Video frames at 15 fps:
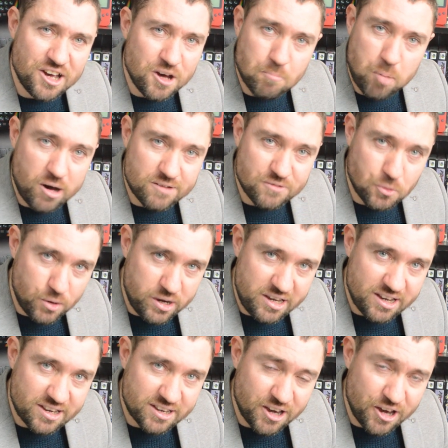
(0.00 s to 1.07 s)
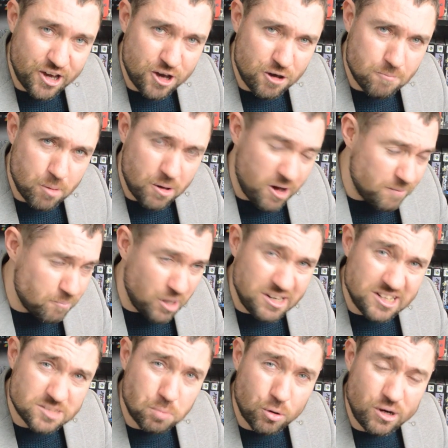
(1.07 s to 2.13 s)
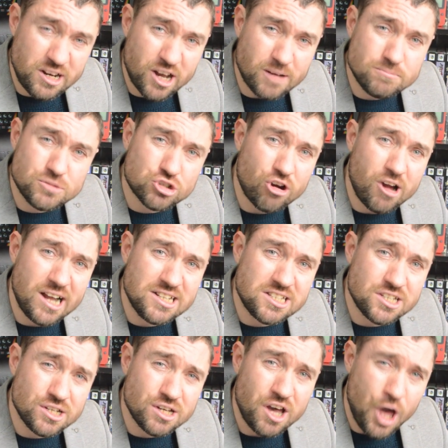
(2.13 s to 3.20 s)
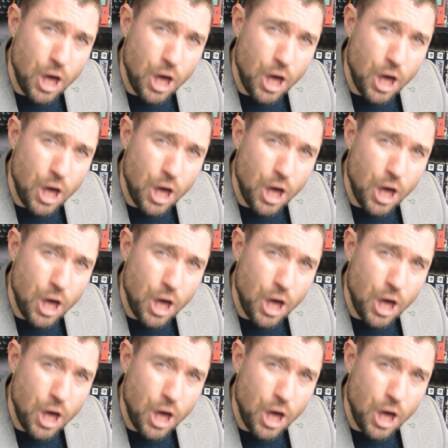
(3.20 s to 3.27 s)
by the week, by this point I'm trying to